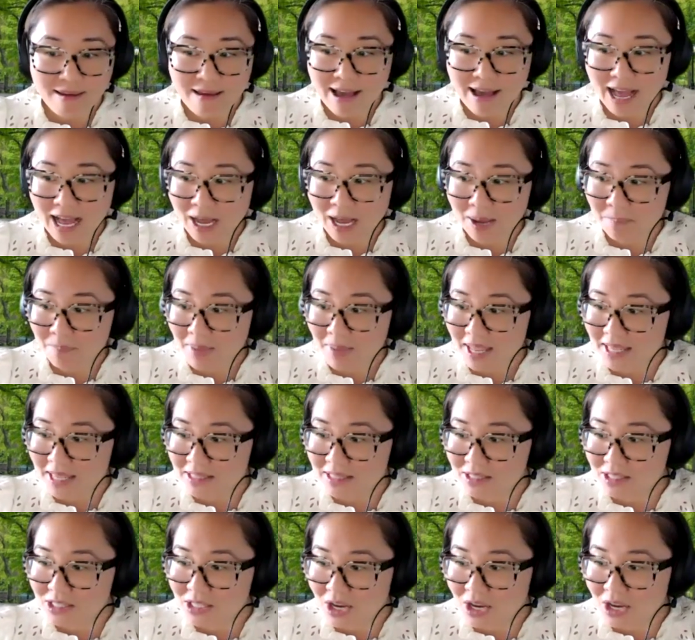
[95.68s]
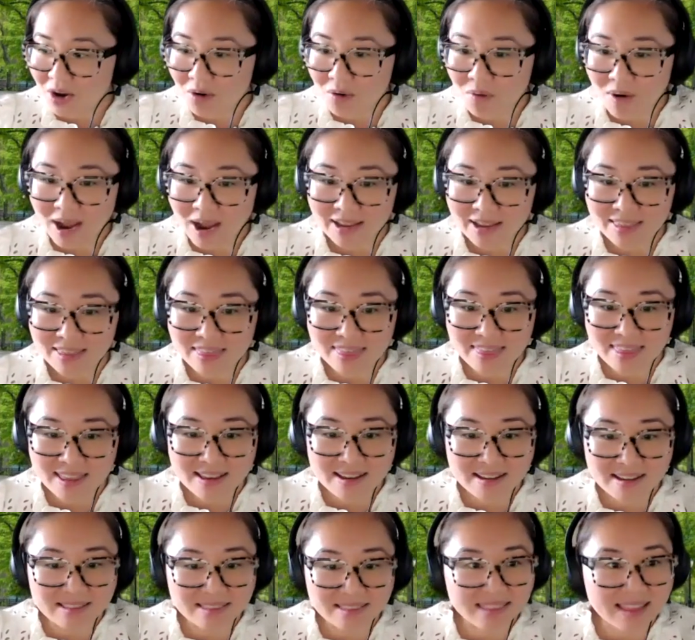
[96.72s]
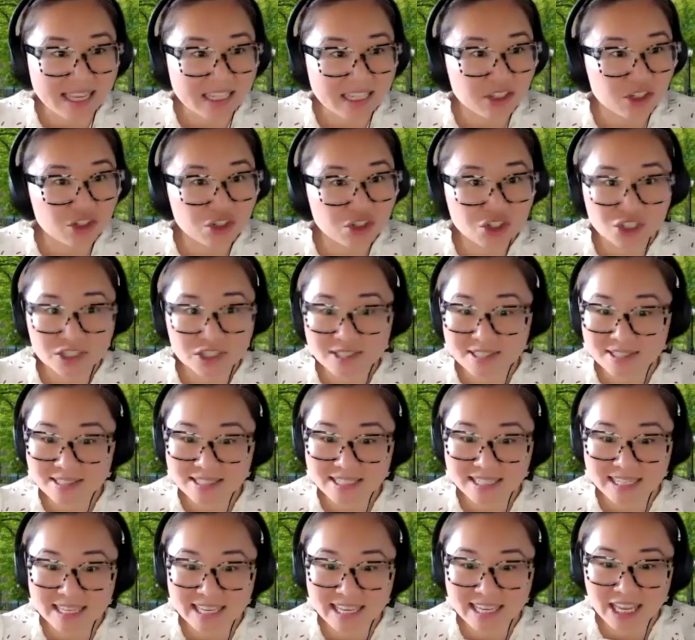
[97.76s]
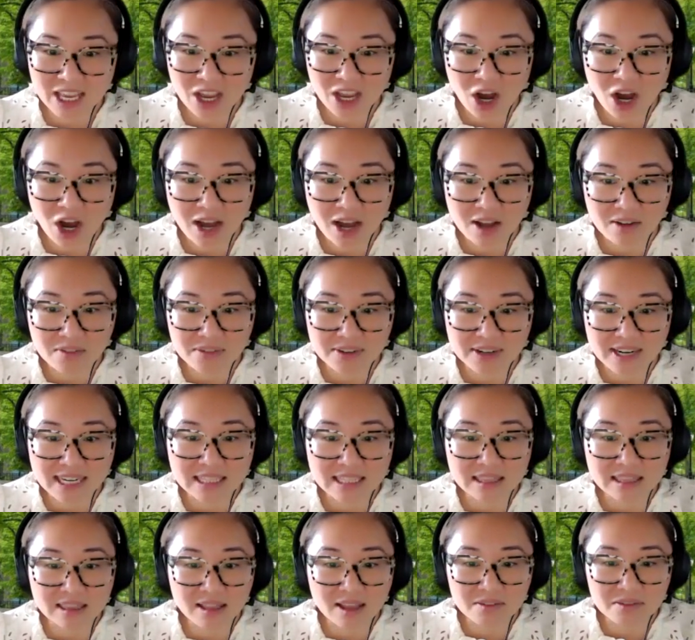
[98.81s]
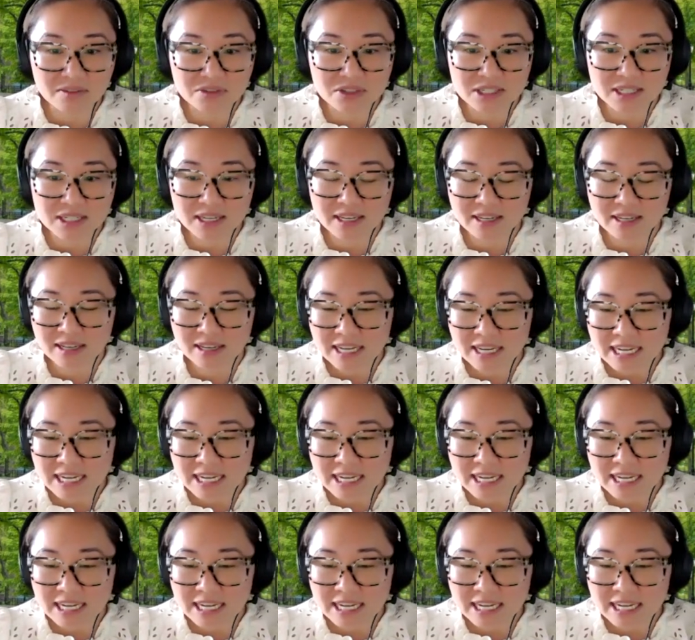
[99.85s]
And so I think let's just kick it off, and I'd love to